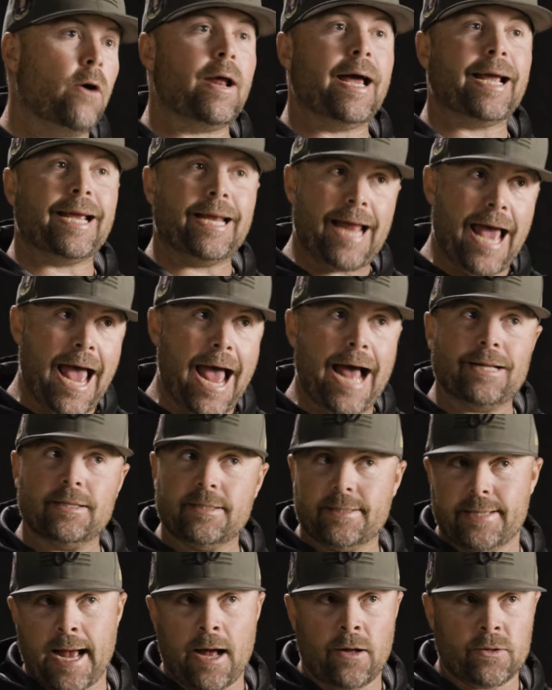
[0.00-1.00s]
I can add
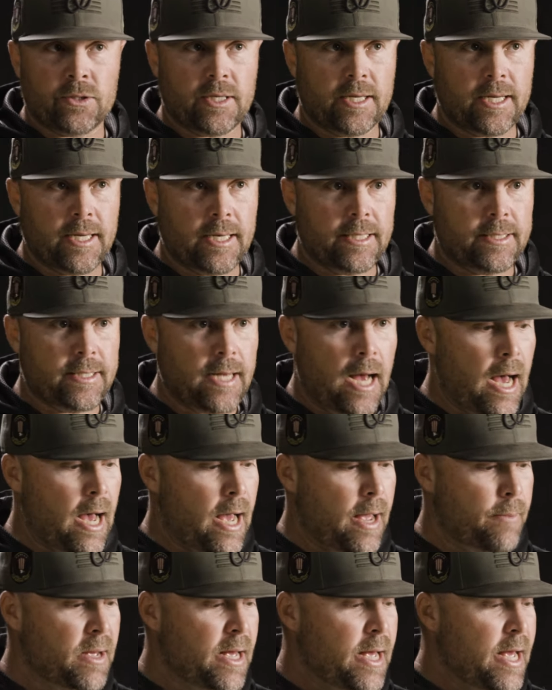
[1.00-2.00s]
sounds at any
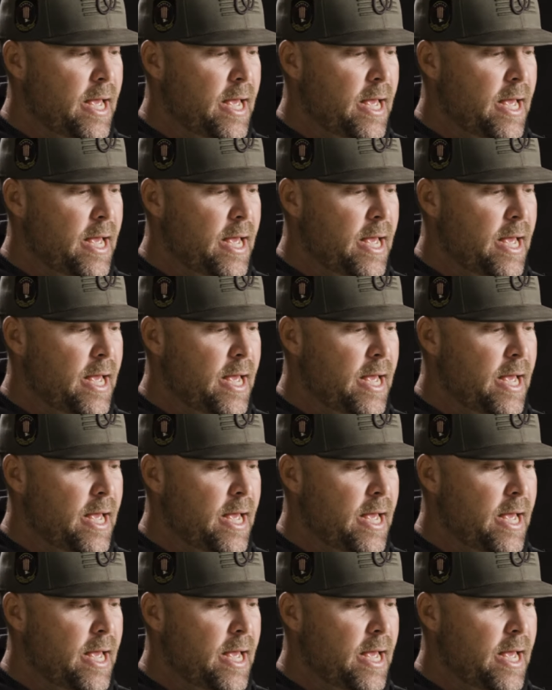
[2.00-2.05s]
time.